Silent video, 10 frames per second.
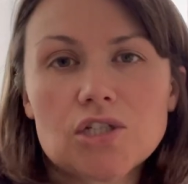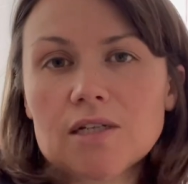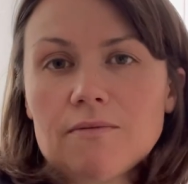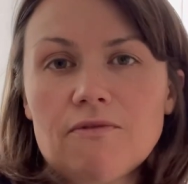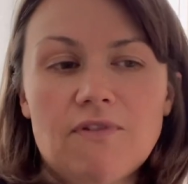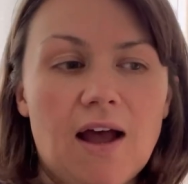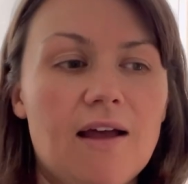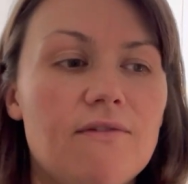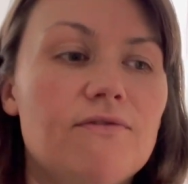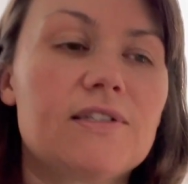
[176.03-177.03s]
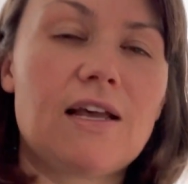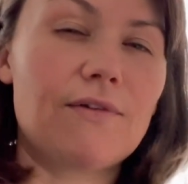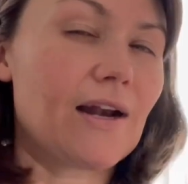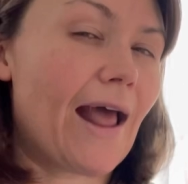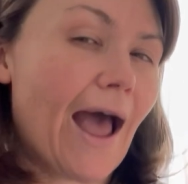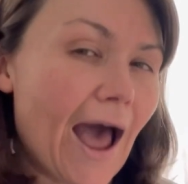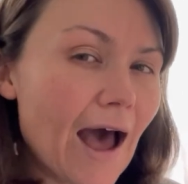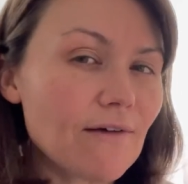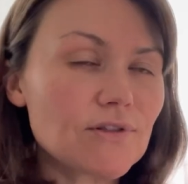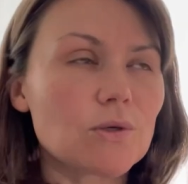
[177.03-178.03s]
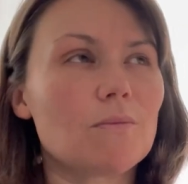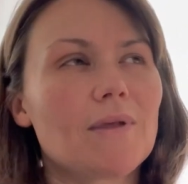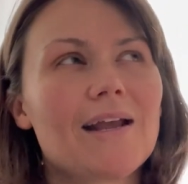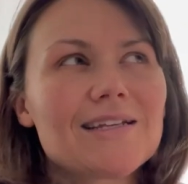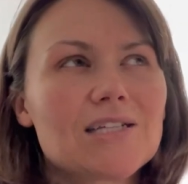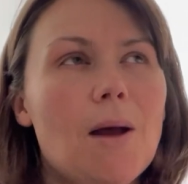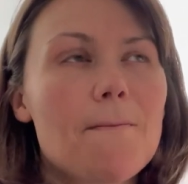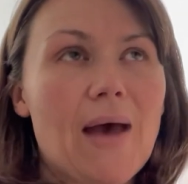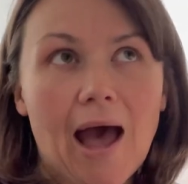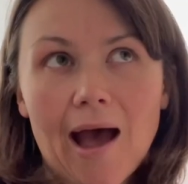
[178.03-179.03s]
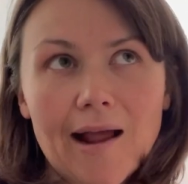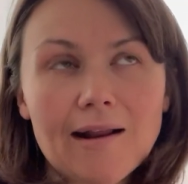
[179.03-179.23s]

and I'm 5'7.5", so I'm like, it's not bad.